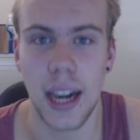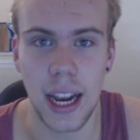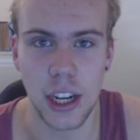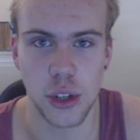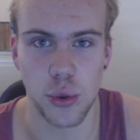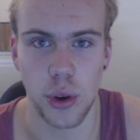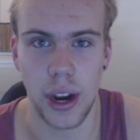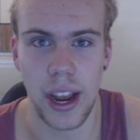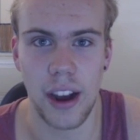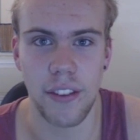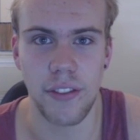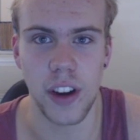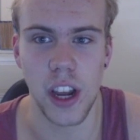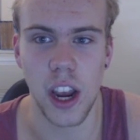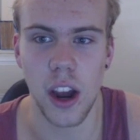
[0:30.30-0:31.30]
Clash
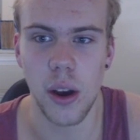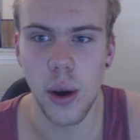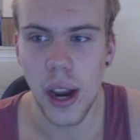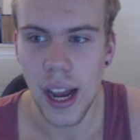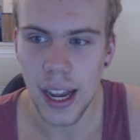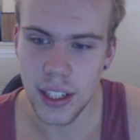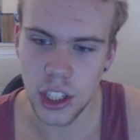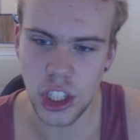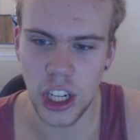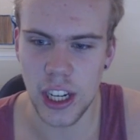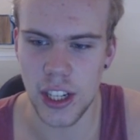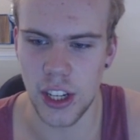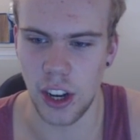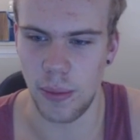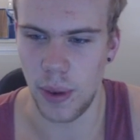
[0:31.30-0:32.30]
Royale video as a
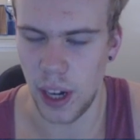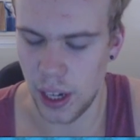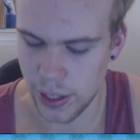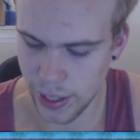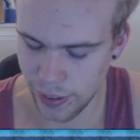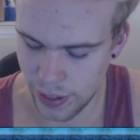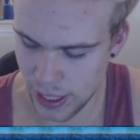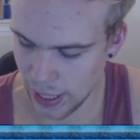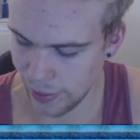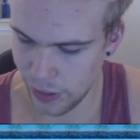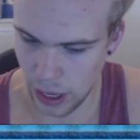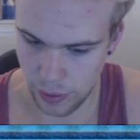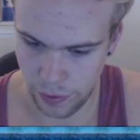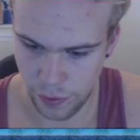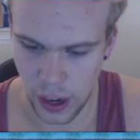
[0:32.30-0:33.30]
chest opening. So I've
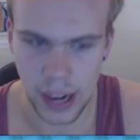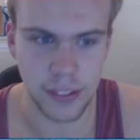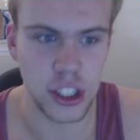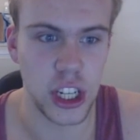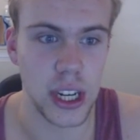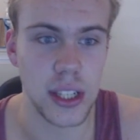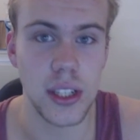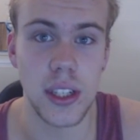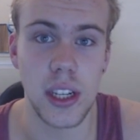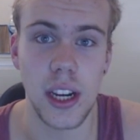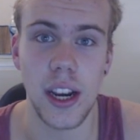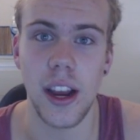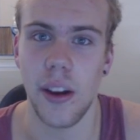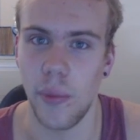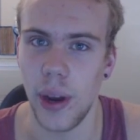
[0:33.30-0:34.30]
saved up 5 chests
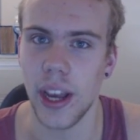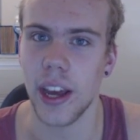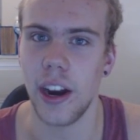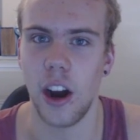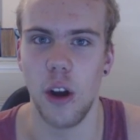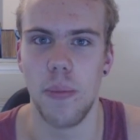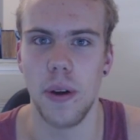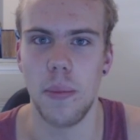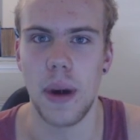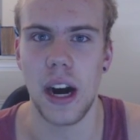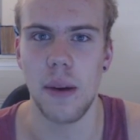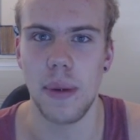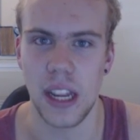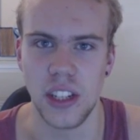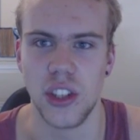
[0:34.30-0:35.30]
here and we're going to open them
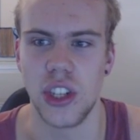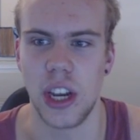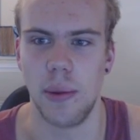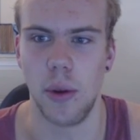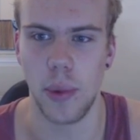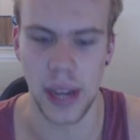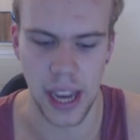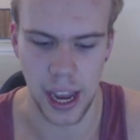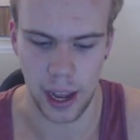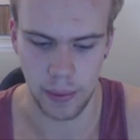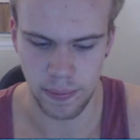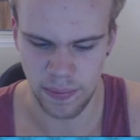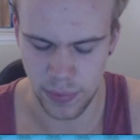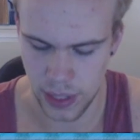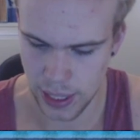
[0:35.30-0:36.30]
up and see what we
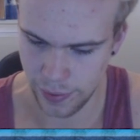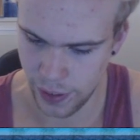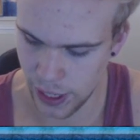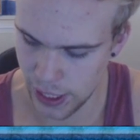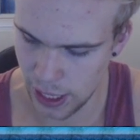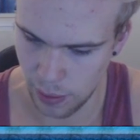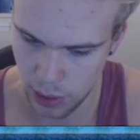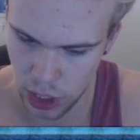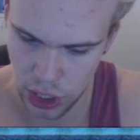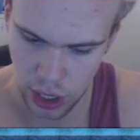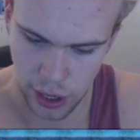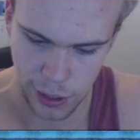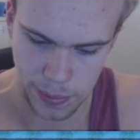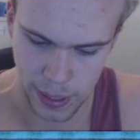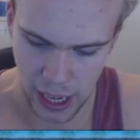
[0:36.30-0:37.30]
get. So first up, we're just
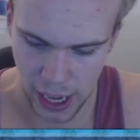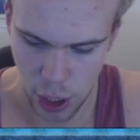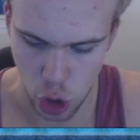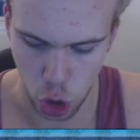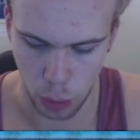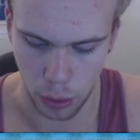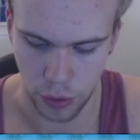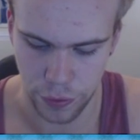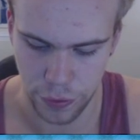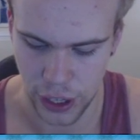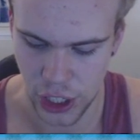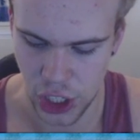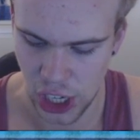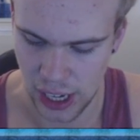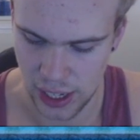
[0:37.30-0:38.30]
going to open a normal
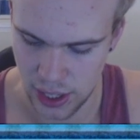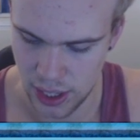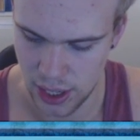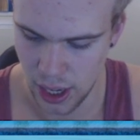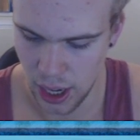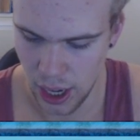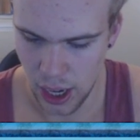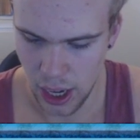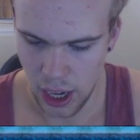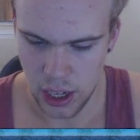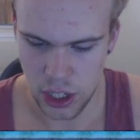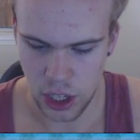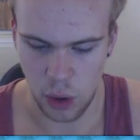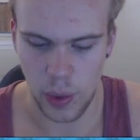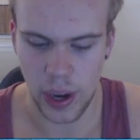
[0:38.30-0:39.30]
free chest.
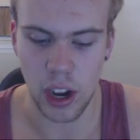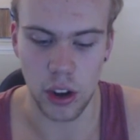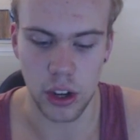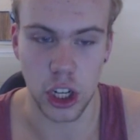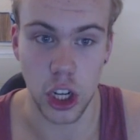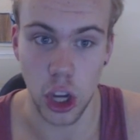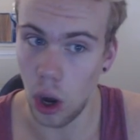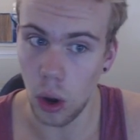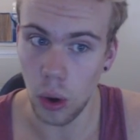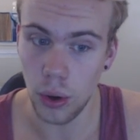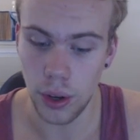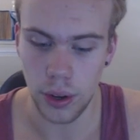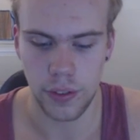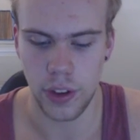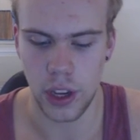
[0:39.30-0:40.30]
So we got
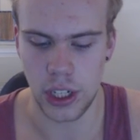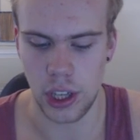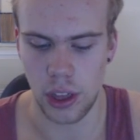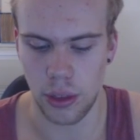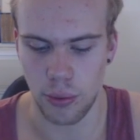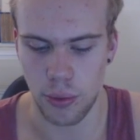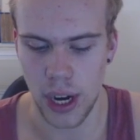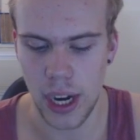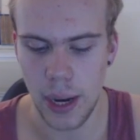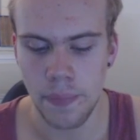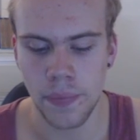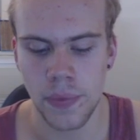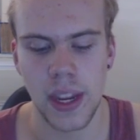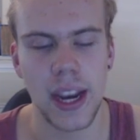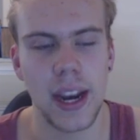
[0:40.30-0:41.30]
gold, 33.
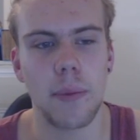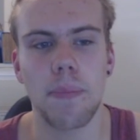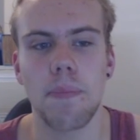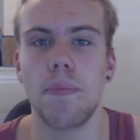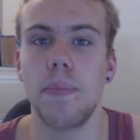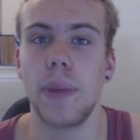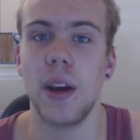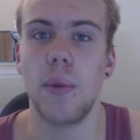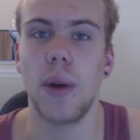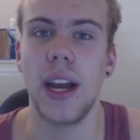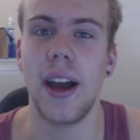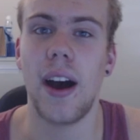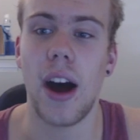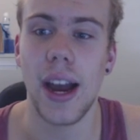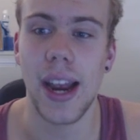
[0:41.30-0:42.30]
Now, be
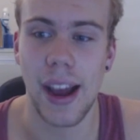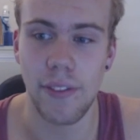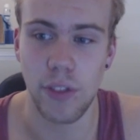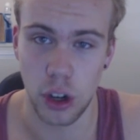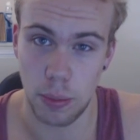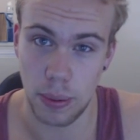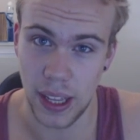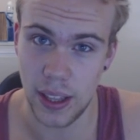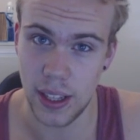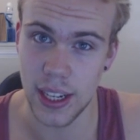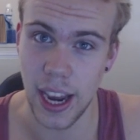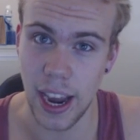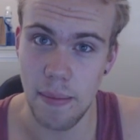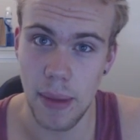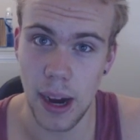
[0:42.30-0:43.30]
aware, I have not played this
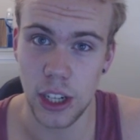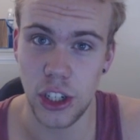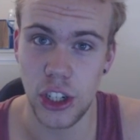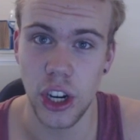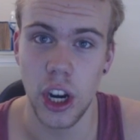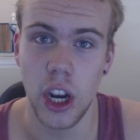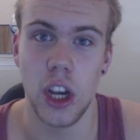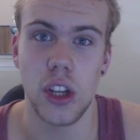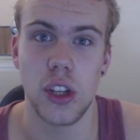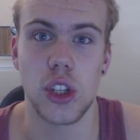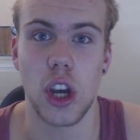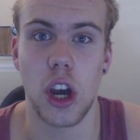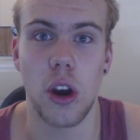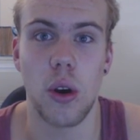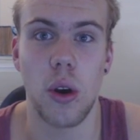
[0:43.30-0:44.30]
game much,
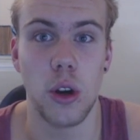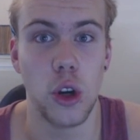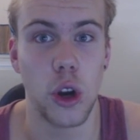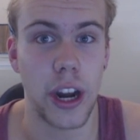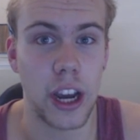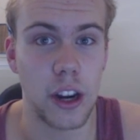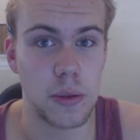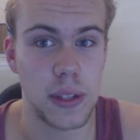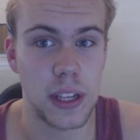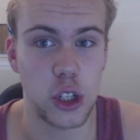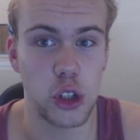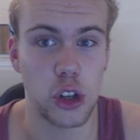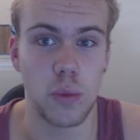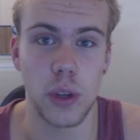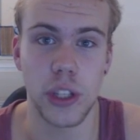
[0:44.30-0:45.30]
so not 100%
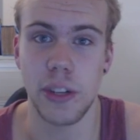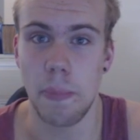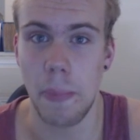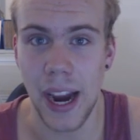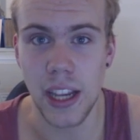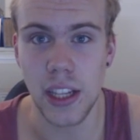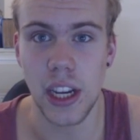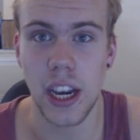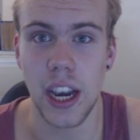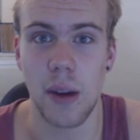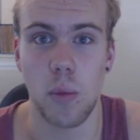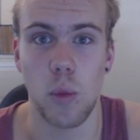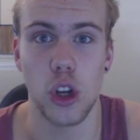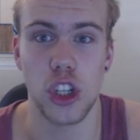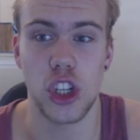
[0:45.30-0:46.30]
sure on what's amazing
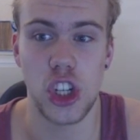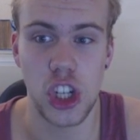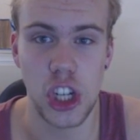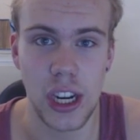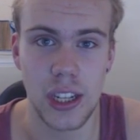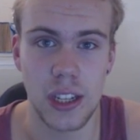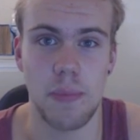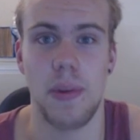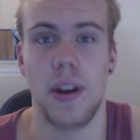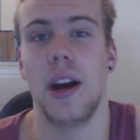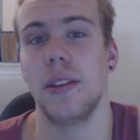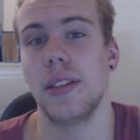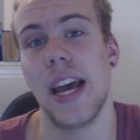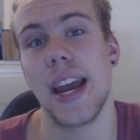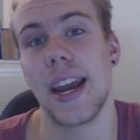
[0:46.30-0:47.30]
and what's shit, but
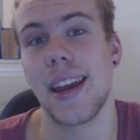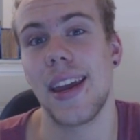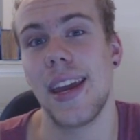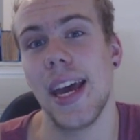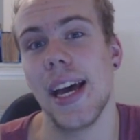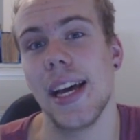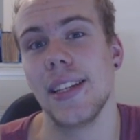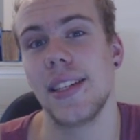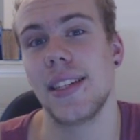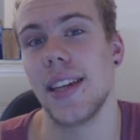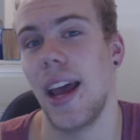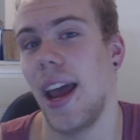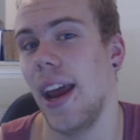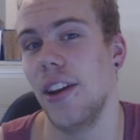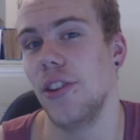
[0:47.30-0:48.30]
I'll take a
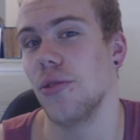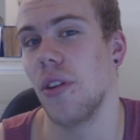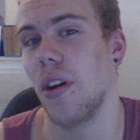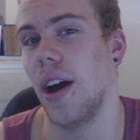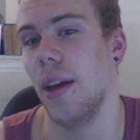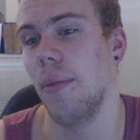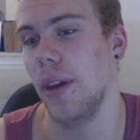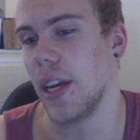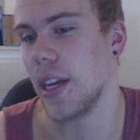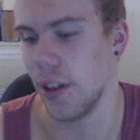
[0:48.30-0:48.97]
guess and try and be